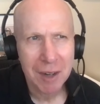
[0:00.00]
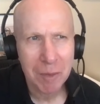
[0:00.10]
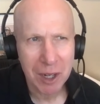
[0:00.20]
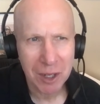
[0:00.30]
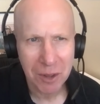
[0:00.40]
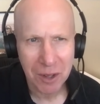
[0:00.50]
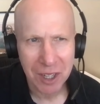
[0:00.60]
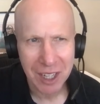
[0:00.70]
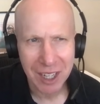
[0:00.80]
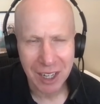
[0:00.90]
Martin Luther
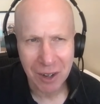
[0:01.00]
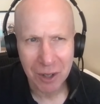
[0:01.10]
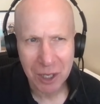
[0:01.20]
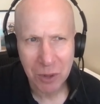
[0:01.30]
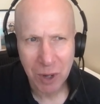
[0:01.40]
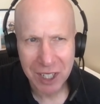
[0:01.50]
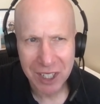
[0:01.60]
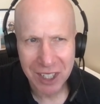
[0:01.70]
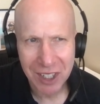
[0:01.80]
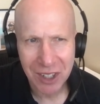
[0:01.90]
King, at only
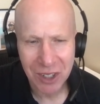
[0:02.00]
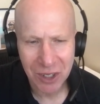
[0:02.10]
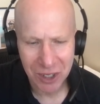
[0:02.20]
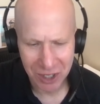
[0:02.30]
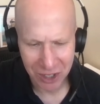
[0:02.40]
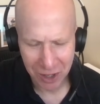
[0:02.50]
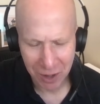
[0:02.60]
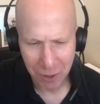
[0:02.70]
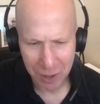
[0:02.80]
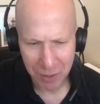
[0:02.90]
26 years old, stood
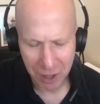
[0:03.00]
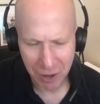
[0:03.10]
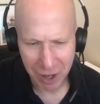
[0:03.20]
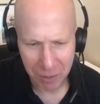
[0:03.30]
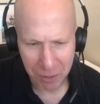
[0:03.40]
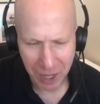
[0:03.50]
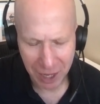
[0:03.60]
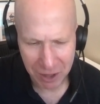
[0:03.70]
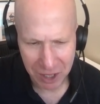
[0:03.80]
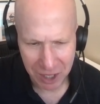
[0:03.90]
in front of a crowd of
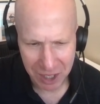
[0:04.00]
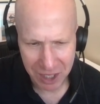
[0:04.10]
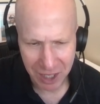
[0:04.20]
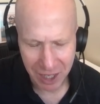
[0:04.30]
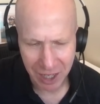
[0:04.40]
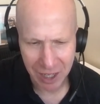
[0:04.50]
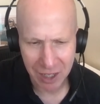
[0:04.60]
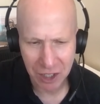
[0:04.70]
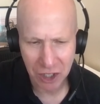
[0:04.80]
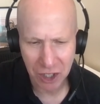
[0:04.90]
thousands
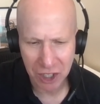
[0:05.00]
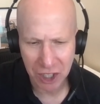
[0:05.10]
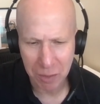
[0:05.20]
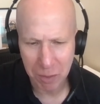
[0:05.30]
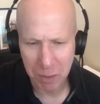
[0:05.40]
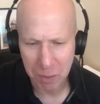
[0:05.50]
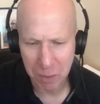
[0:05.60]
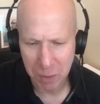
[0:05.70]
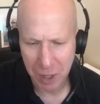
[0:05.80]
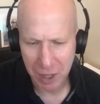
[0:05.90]
at a church in
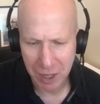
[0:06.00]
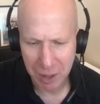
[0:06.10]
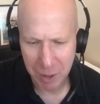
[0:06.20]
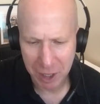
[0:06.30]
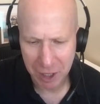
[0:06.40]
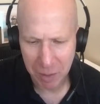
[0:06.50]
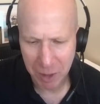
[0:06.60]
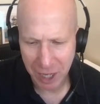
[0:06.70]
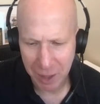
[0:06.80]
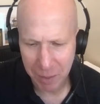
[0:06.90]
in uh,
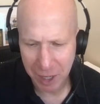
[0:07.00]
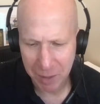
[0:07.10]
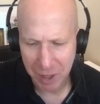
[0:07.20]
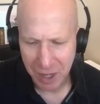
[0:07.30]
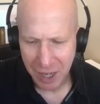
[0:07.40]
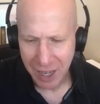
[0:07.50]
Montgomery, Alabama,